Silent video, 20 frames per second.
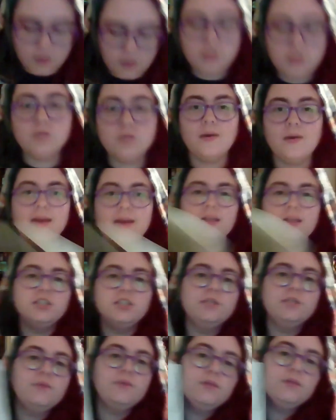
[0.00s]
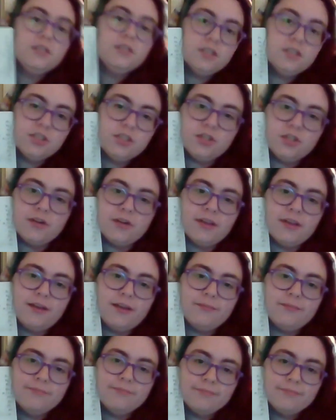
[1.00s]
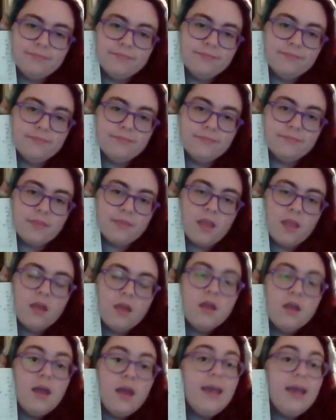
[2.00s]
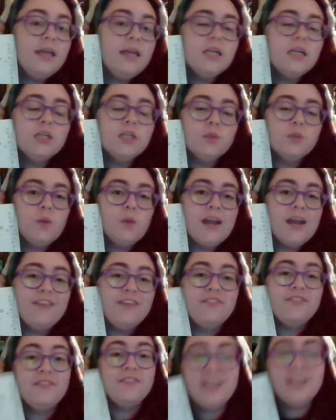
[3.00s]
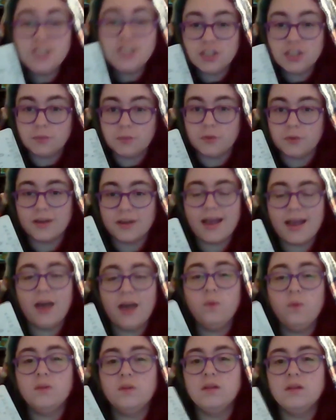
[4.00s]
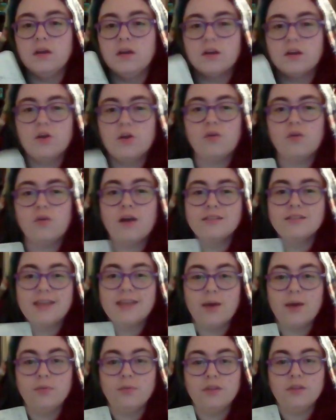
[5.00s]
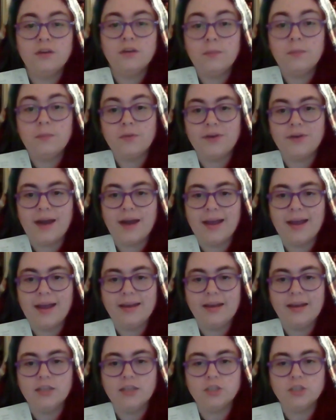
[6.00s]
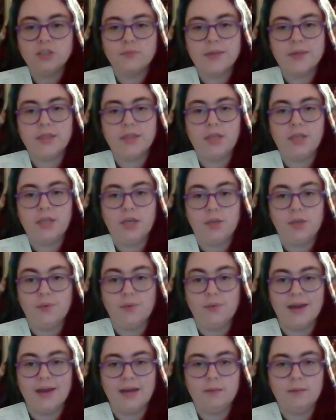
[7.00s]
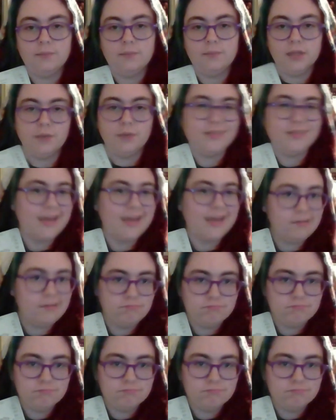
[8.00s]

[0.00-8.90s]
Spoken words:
So I actually wrote a little star there. And when I finish the book, I will cross out the number 9 and just write the new 9 below 10.